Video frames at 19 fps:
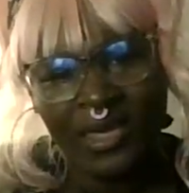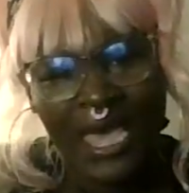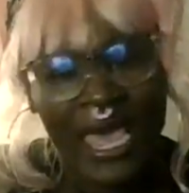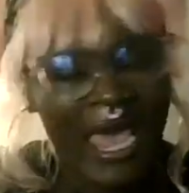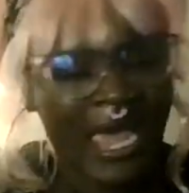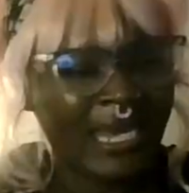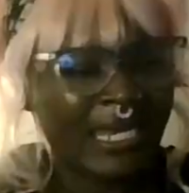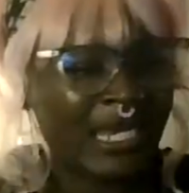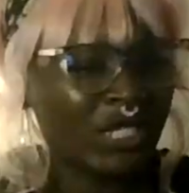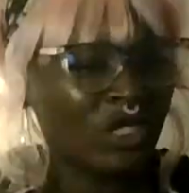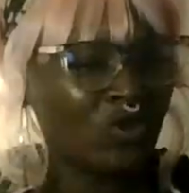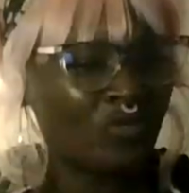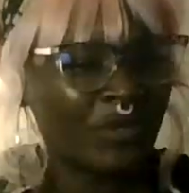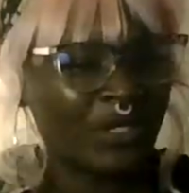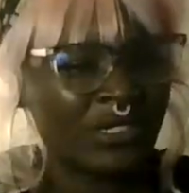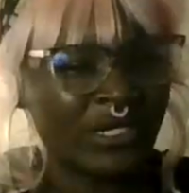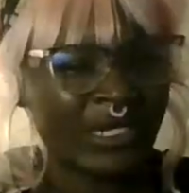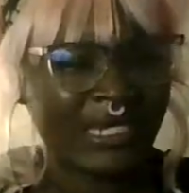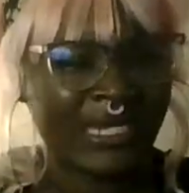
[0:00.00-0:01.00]
And then you be
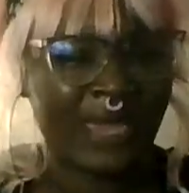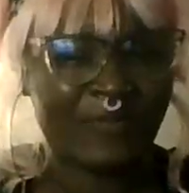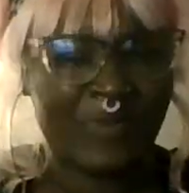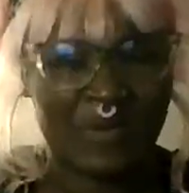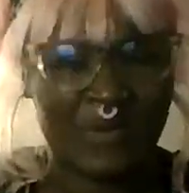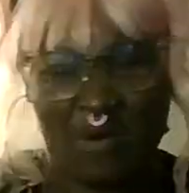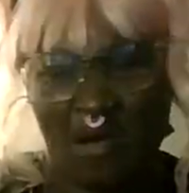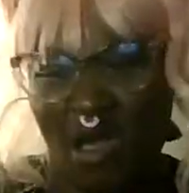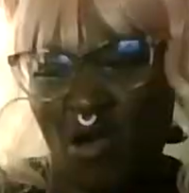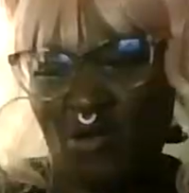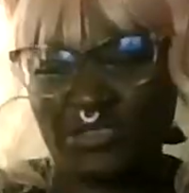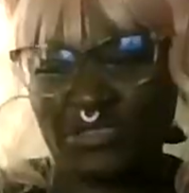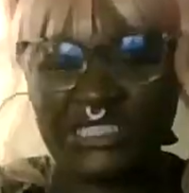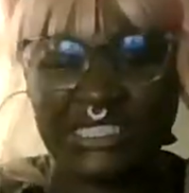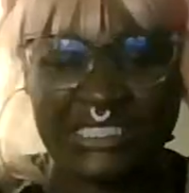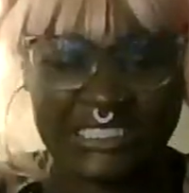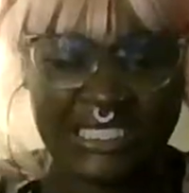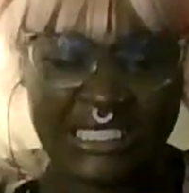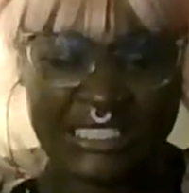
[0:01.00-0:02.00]
looking at people, oh,
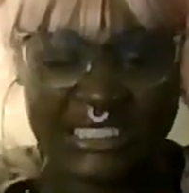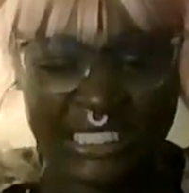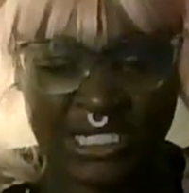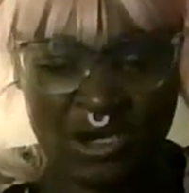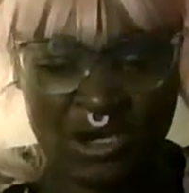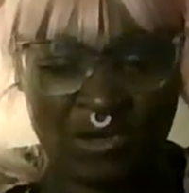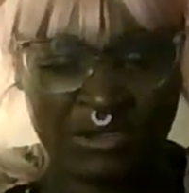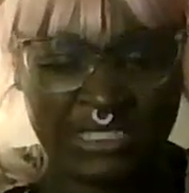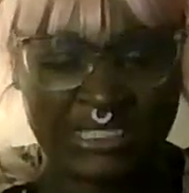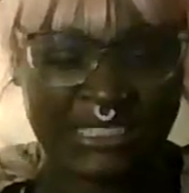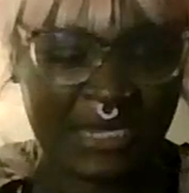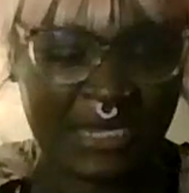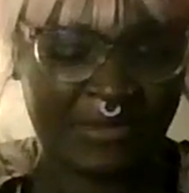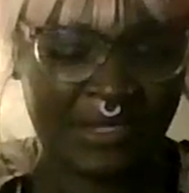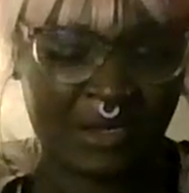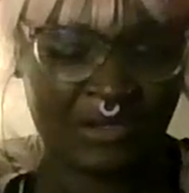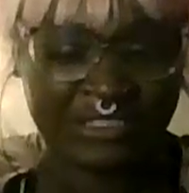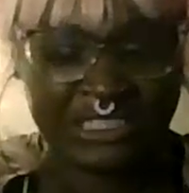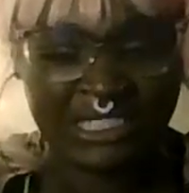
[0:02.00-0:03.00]
she's 60-year-old and
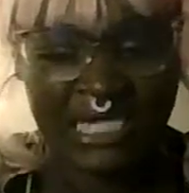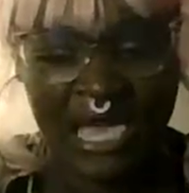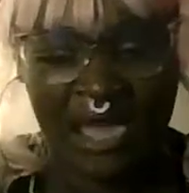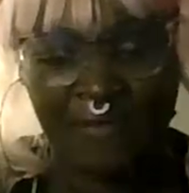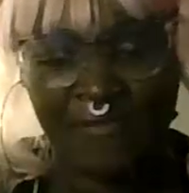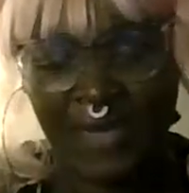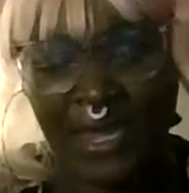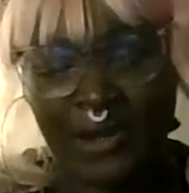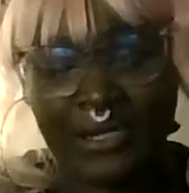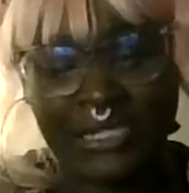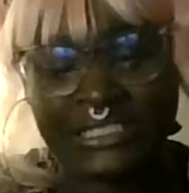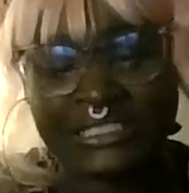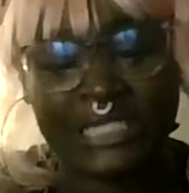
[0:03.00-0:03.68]
70-year-old. She got married.